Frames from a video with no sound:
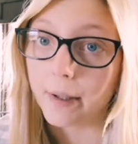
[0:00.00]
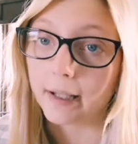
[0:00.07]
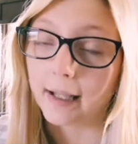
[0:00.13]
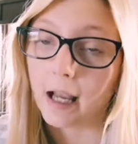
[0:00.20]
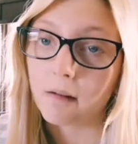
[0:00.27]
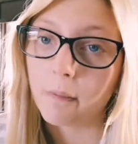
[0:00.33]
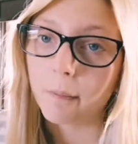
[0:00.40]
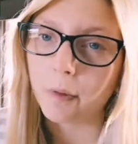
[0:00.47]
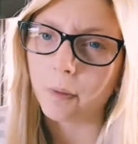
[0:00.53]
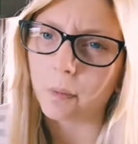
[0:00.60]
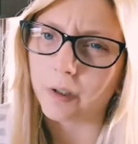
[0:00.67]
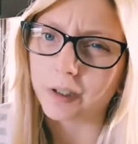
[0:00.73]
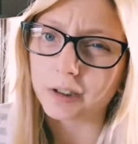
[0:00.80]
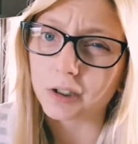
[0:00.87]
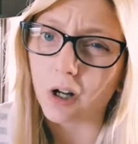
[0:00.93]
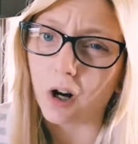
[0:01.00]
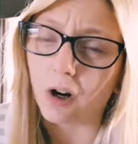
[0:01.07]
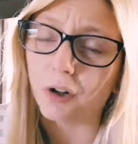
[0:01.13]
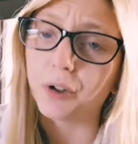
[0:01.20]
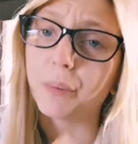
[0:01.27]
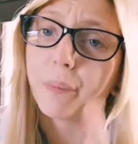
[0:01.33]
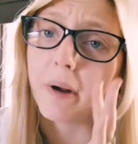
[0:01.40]
I can't remember what it's
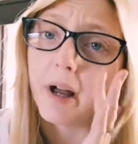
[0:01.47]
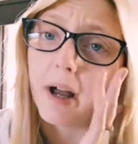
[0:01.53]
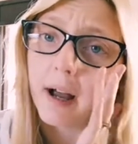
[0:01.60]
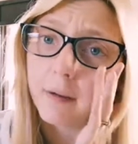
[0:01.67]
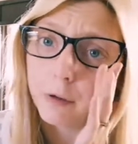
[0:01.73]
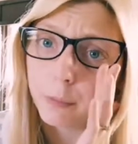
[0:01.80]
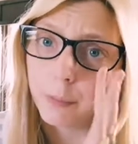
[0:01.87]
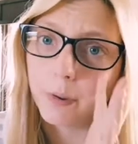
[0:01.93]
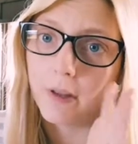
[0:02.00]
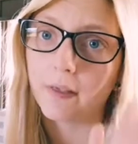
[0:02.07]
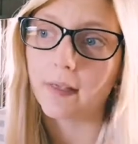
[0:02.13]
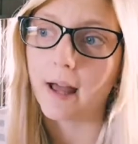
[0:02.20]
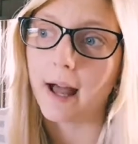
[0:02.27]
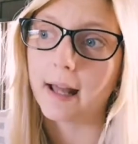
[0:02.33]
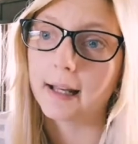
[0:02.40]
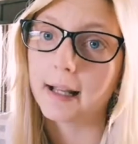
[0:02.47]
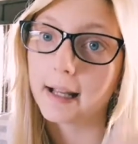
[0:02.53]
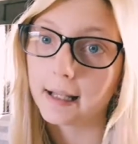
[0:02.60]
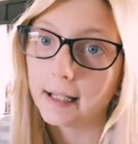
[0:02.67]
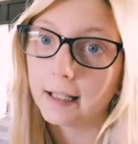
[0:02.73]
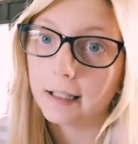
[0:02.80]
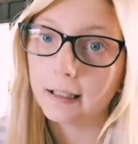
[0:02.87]
called, but I will put that
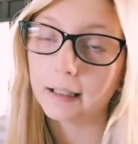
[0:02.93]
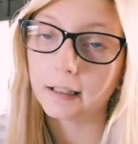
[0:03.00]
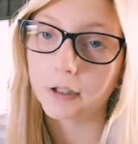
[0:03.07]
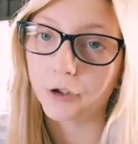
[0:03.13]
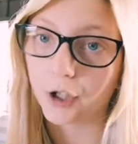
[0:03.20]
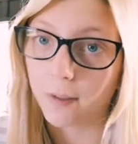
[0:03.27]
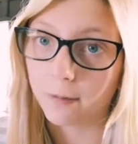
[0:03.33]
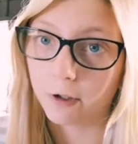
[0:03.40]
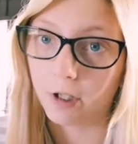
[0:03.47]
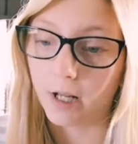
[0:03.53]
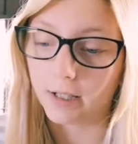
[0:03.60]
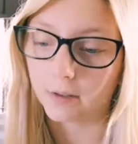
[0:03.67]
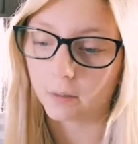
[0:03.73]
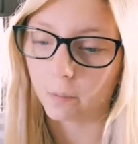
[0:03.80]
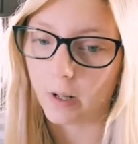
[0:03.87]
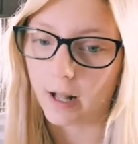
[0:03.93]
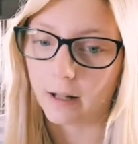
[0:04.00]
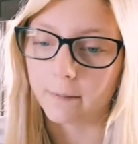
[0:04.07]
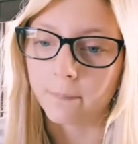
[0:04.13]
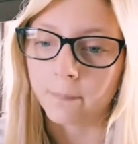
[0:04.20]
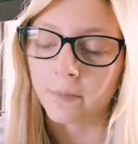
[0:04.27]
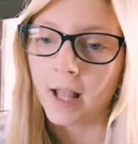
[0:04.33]
in the description as well.